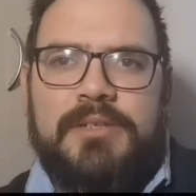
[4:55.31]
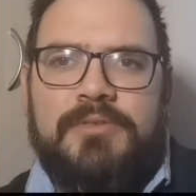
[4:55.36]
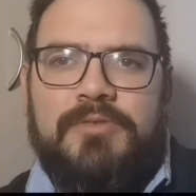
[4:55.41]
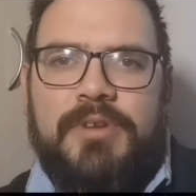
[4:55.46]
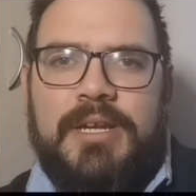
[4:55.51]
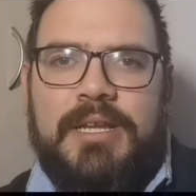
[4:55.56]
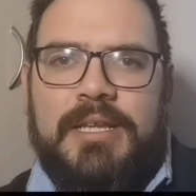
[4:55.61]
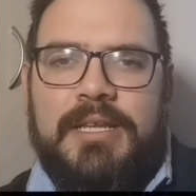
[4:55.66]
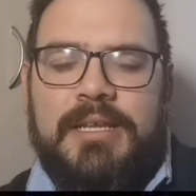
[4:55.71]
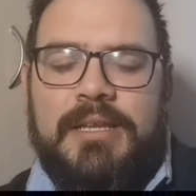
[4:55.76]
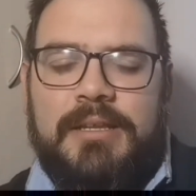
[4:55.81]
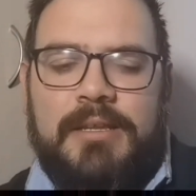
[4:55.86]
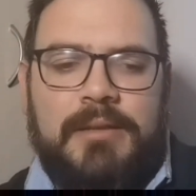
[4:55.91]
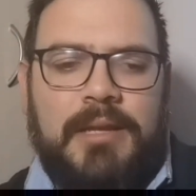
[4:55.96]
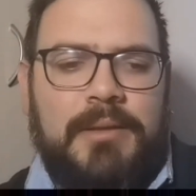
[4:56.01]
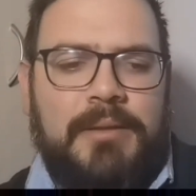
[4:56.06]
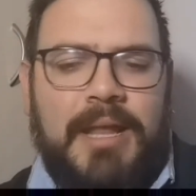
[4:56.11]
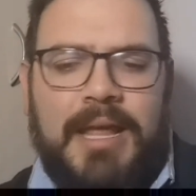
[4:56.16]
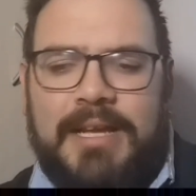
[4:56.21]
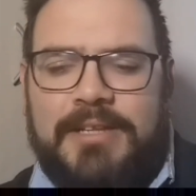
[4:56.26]

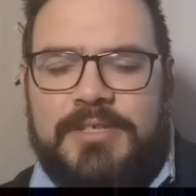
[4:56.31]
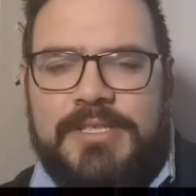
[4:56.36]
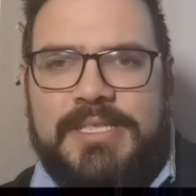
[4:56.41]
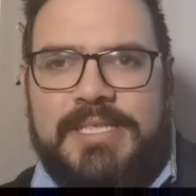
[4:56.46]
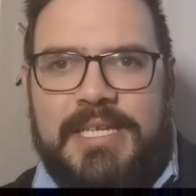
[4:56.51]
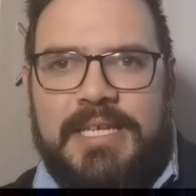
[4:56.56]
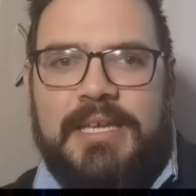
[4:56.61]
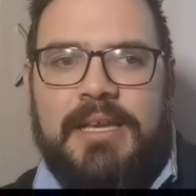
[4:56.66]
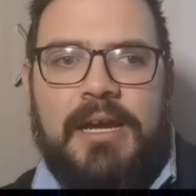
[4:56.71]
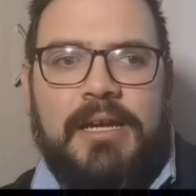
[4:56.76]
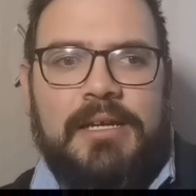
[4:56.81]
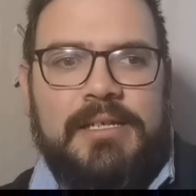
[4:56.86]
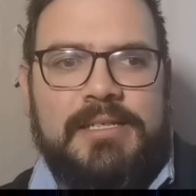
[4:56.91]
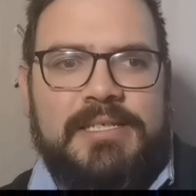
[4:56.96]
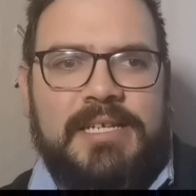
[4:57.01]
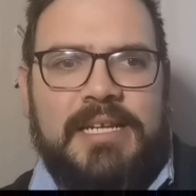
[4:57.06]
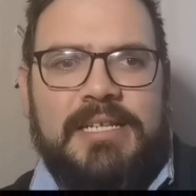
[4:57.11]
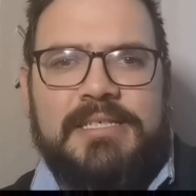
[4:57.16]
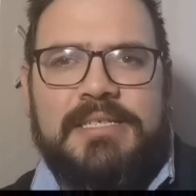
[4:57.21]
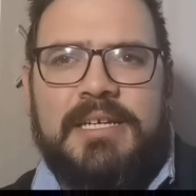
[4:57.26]
I like to see younger
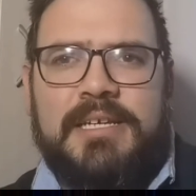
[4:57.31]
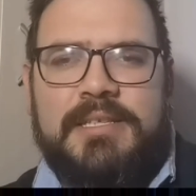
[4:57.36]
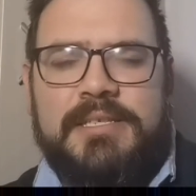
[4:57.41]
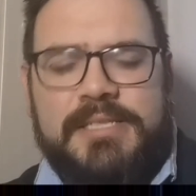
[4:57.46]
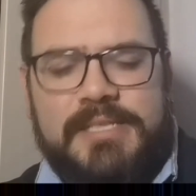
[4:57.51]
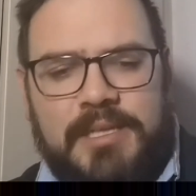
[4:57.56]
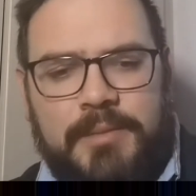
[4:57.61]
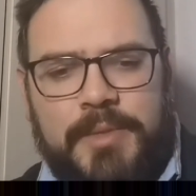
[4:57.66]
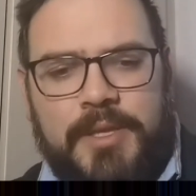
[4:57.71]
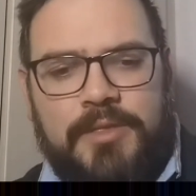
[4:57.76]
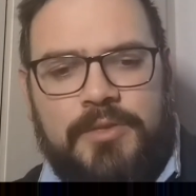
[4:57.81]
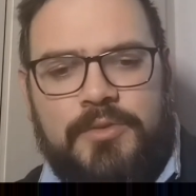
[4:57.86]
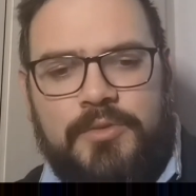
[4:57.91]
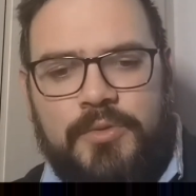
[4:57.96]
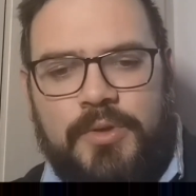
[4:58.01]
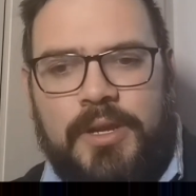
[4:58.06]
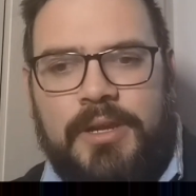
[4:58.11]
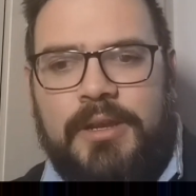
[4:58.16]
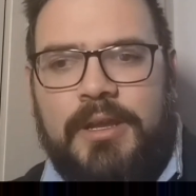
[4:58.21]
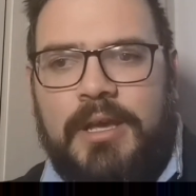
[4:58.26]
talents like this coming
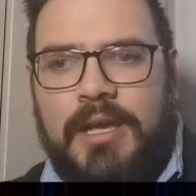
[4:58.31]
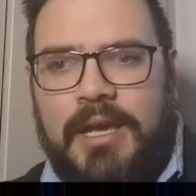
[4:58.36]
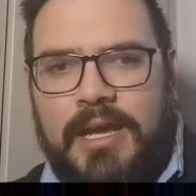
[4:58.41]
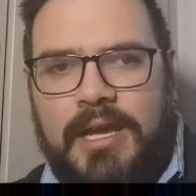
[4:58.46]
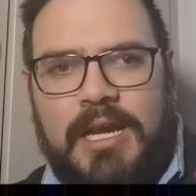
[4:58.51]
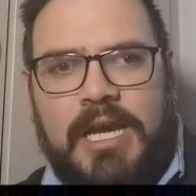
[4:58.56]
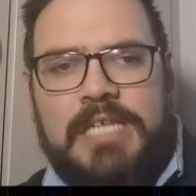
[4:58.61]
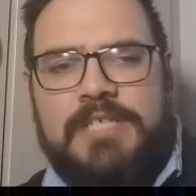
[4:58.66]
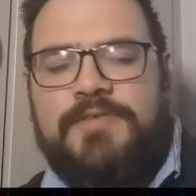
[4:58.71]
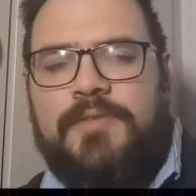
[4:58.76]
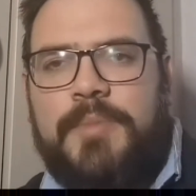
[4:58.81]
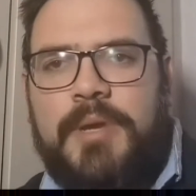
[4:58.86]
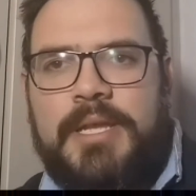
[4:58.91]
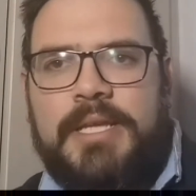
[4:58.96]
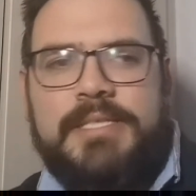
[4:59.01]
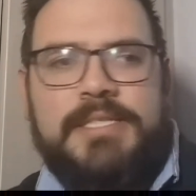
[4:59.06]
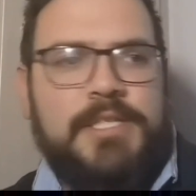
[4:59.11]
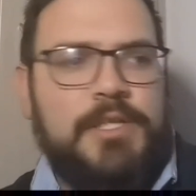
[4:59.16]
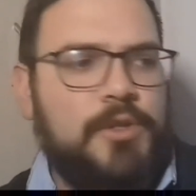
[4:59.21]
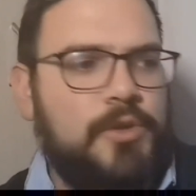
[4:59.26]
through, and guys from
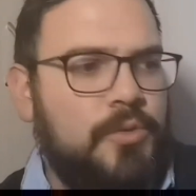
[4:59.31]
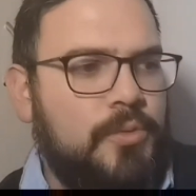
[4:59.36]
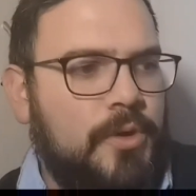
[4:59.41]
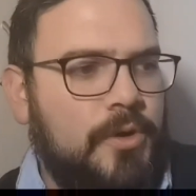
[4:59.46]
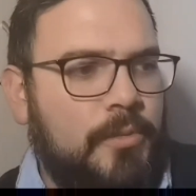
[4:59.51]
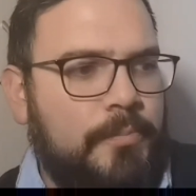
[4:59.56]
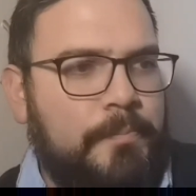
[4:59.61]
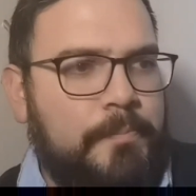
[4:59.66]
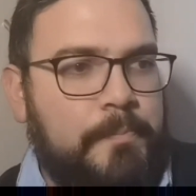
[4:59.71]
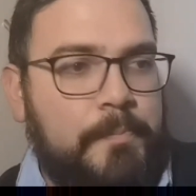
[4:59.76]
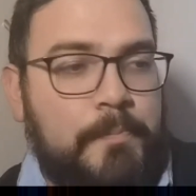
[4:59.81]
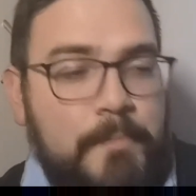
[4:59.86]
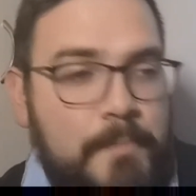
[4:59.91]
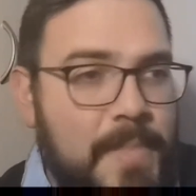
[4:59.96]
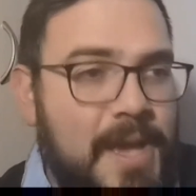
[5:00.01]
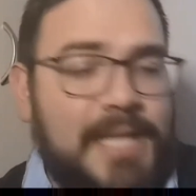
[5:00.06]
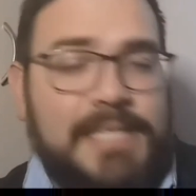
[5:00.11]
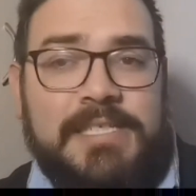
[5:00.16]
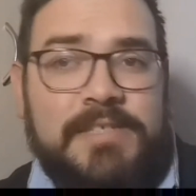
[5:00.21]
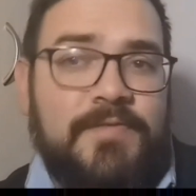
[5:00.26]
NXT who were
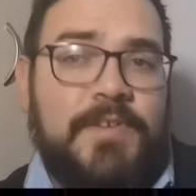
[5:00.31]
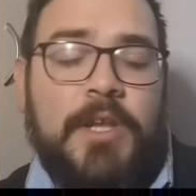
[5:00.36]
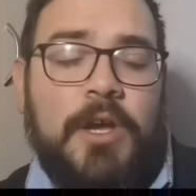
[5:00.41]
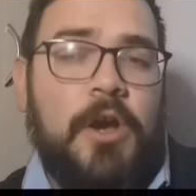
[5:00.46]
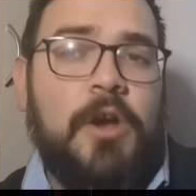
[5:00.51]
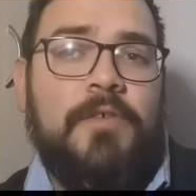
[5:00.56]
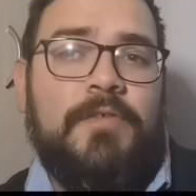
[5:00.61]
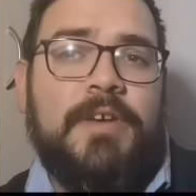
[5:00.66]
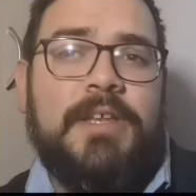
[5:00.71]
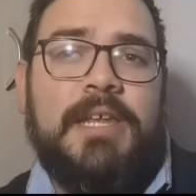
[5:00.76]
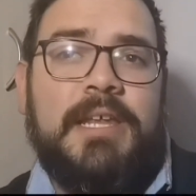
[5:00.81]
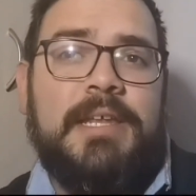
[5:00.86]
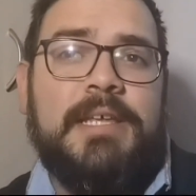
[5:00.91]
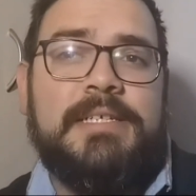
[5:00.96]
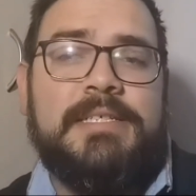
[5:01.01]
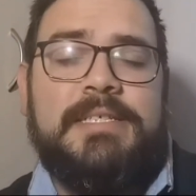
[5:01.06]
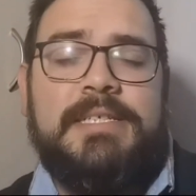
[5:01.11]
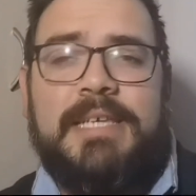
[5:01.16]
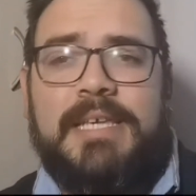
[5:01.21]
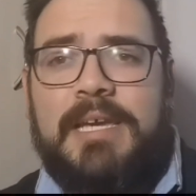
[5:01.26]
massively over in
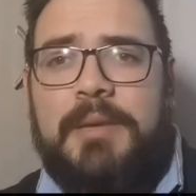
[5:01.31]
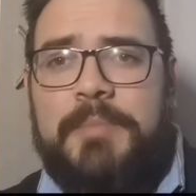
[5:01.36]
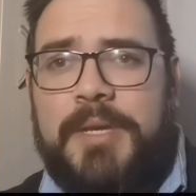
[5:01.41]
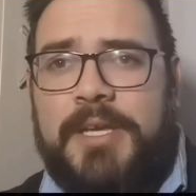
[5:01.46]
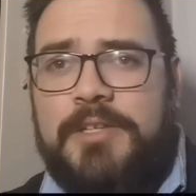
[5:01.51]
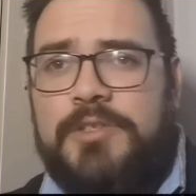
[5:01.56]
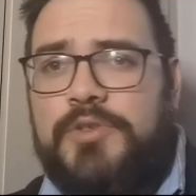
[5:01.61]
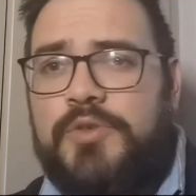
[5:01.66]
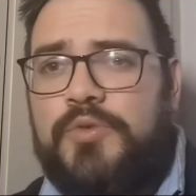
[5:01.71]
NXT coming into